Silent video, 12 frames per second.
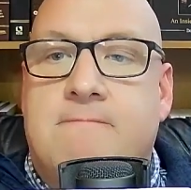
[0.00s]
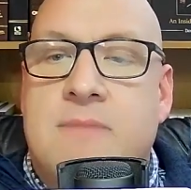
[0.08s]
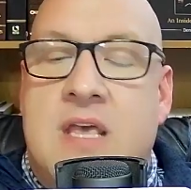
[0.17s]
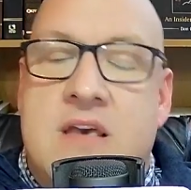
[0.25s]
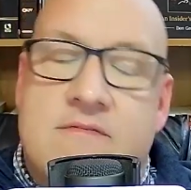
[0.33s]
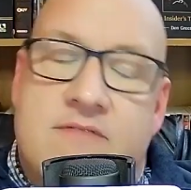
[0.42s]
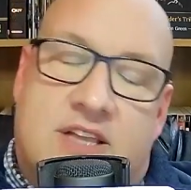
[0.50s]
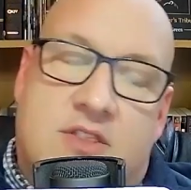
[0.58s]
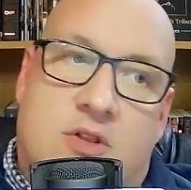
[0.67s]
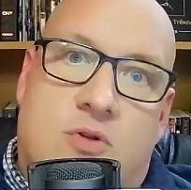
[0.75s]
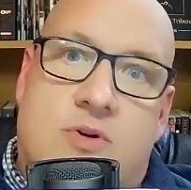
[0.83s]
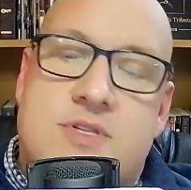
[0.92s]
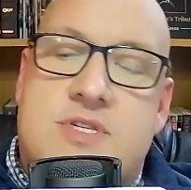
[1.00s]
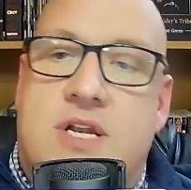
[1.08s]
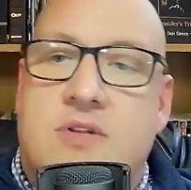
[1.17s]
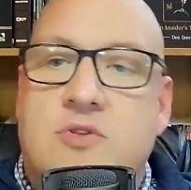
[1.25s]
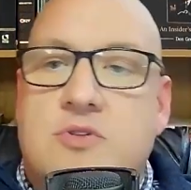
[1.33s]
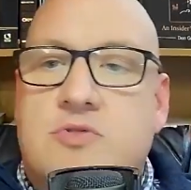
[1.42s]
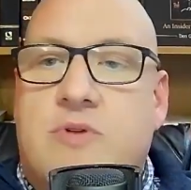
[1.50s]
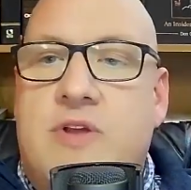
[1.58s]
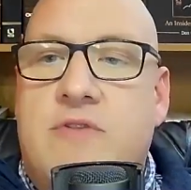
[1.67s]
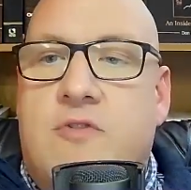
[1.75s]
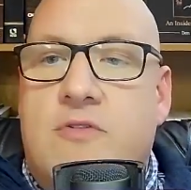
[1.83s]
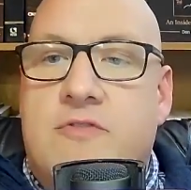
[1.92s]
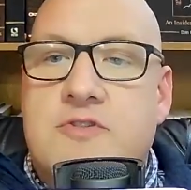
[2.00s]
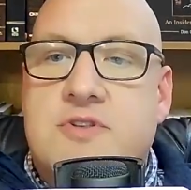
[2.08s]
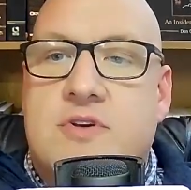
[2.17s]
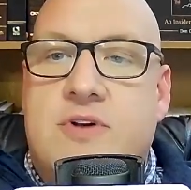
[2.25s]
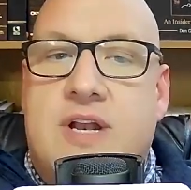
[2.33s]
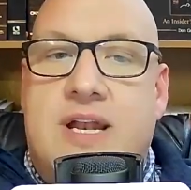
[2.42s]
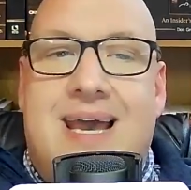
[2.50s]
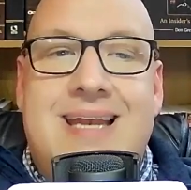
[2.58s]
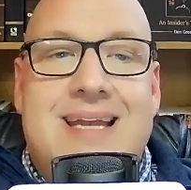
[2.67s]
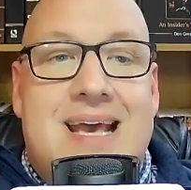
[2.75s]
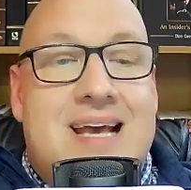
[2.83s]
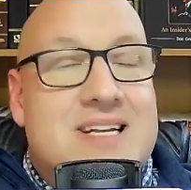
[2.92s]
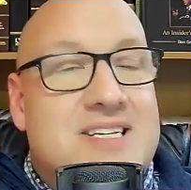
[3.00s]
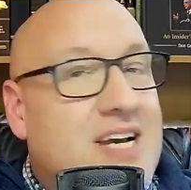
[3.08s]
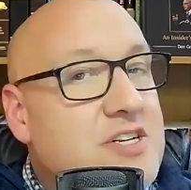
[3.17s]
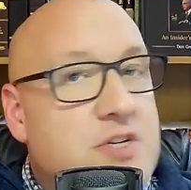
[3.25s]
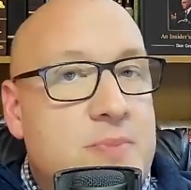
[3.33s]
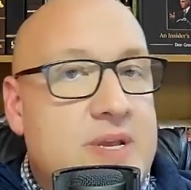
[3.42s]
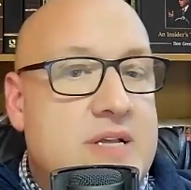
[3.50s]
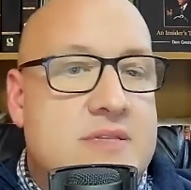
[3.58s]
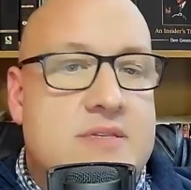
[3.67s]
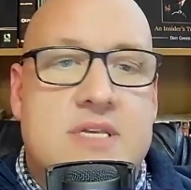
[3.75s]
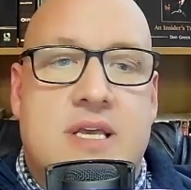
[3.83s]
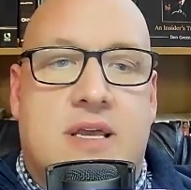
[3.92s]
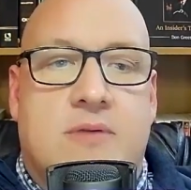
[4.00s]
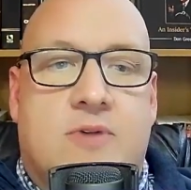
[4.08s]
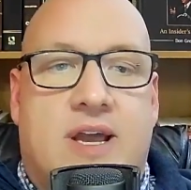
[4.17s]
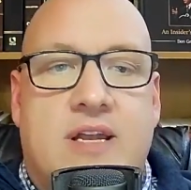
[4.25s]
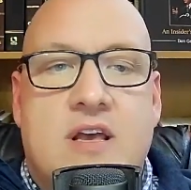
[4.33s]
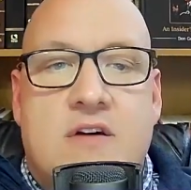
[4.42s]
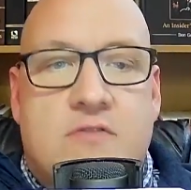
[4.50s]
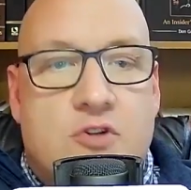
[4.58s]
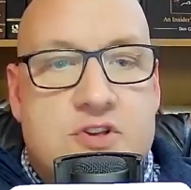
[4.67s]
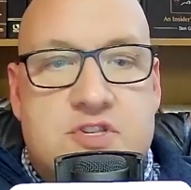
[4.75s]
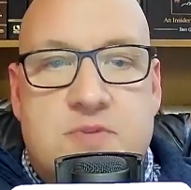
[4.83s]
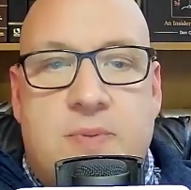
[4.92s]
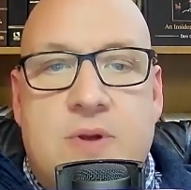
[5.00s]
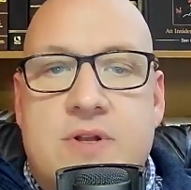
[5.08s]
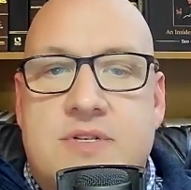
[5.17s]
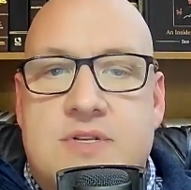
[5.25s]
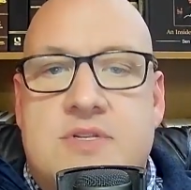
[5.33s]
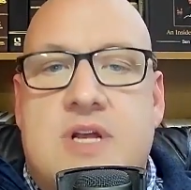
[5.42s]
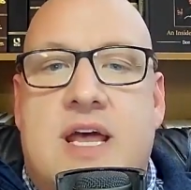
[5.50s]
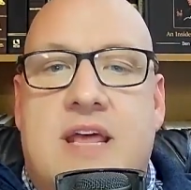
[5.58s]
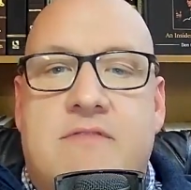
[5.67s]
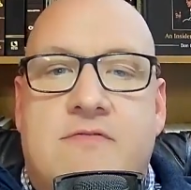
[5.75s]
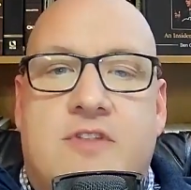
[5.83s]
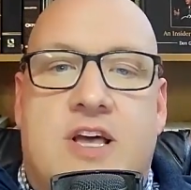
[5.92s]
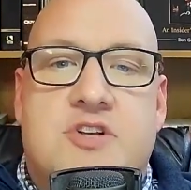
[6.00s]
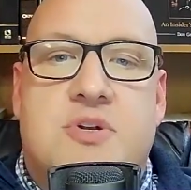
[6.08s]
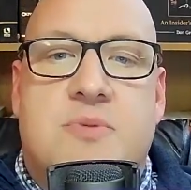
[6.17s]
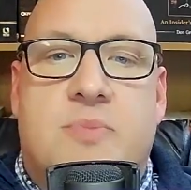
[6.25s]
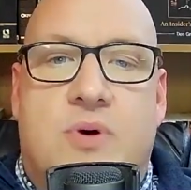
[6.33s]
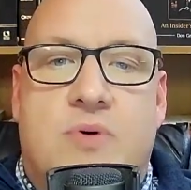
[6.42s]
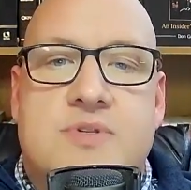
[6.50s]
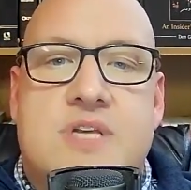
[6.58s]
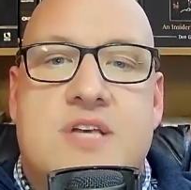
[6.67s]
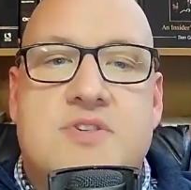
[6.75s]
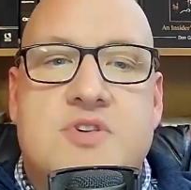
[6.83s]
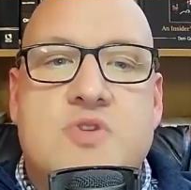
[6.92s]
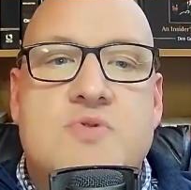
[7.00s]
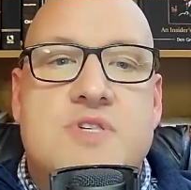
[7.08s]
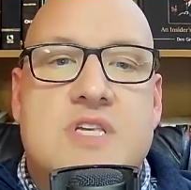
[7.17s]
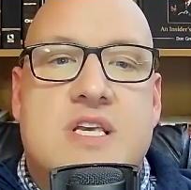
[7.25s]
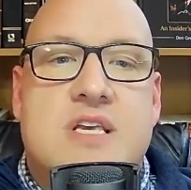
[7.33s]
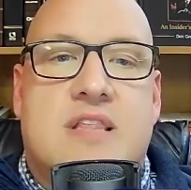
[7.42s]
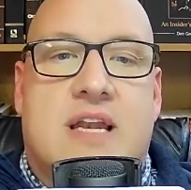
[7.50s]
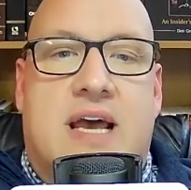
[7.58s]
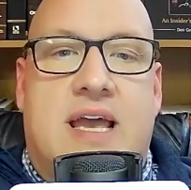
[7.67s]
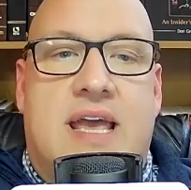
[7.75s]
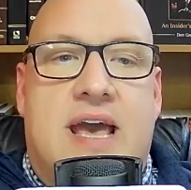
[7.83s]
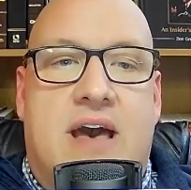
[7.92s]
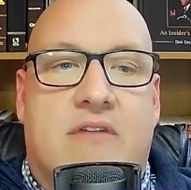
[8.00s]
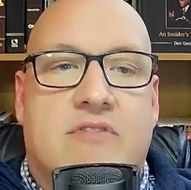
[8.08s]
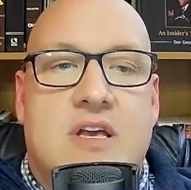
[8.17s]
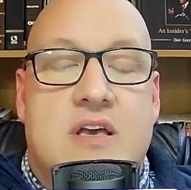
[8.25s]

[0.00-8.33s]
In fact, the Lord said in Luke 24, verse 39, Touch me and see, right? For a spirit does not have flesh and bones, as you see that I have.